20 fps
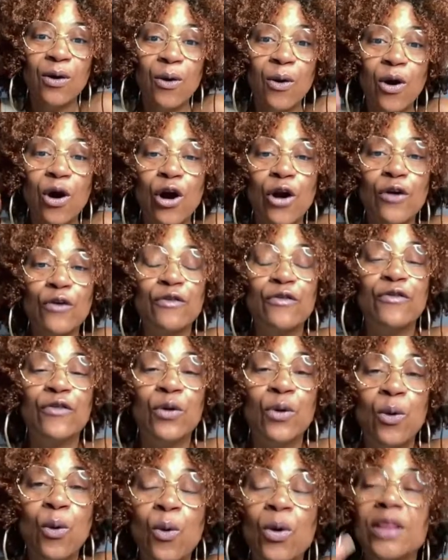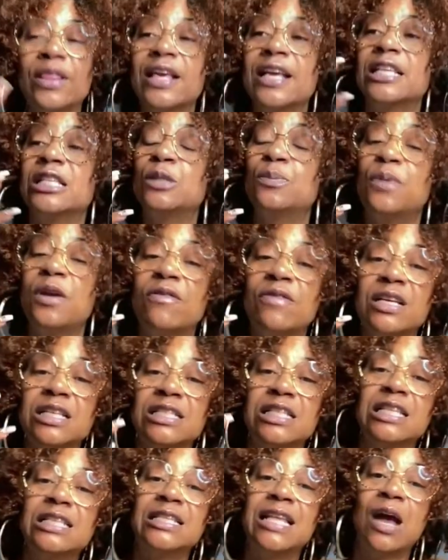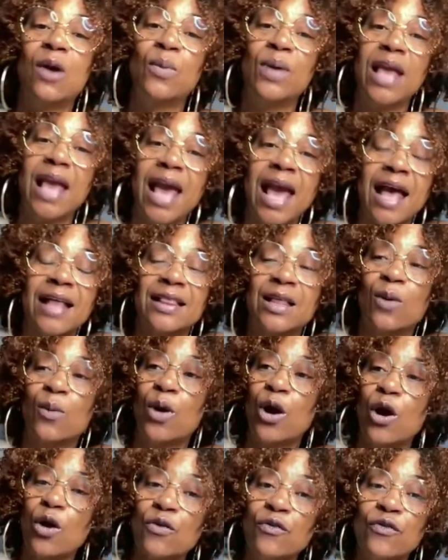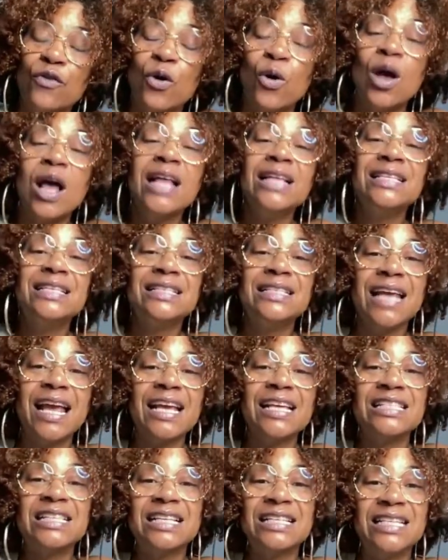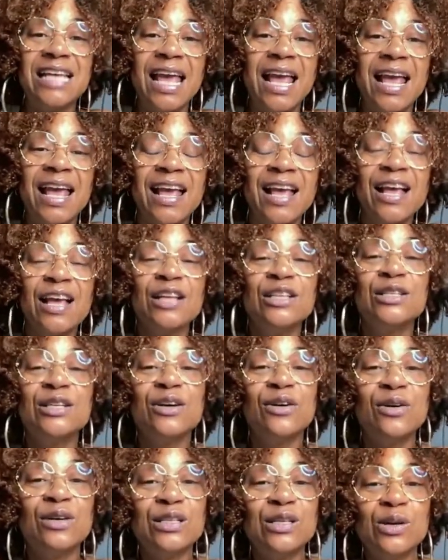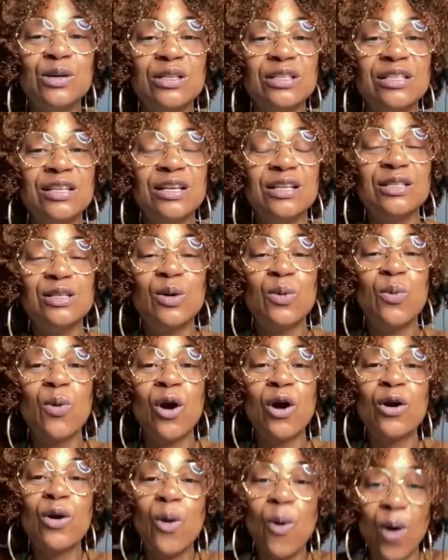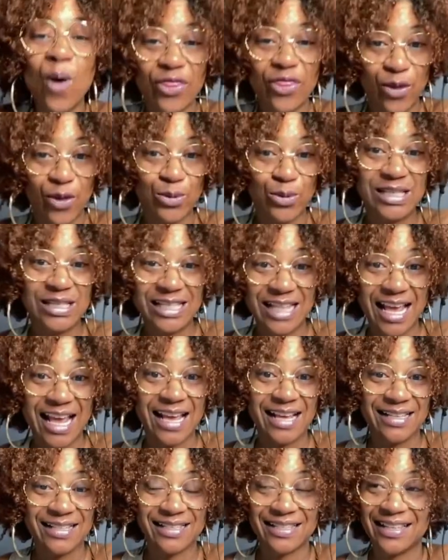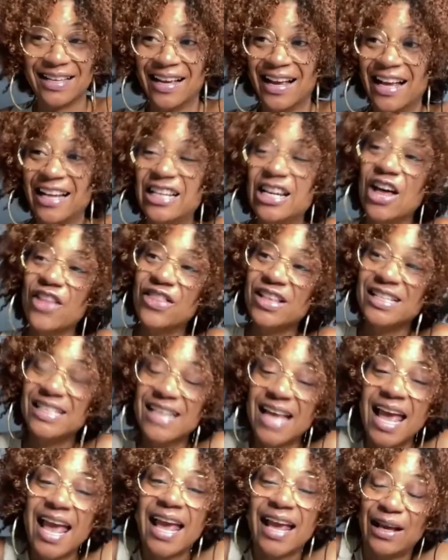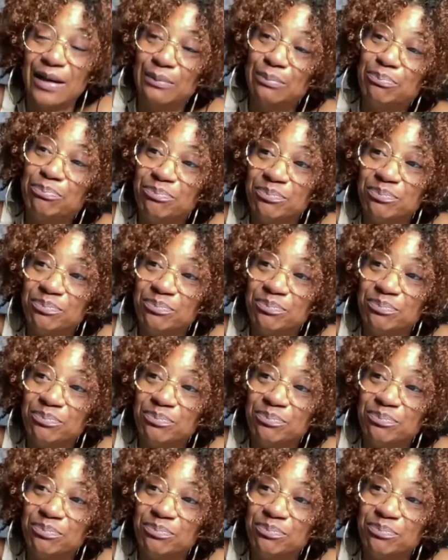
or hurtful, or the experiences that we had that were hurtful. Today is a day to work on those things. Another day.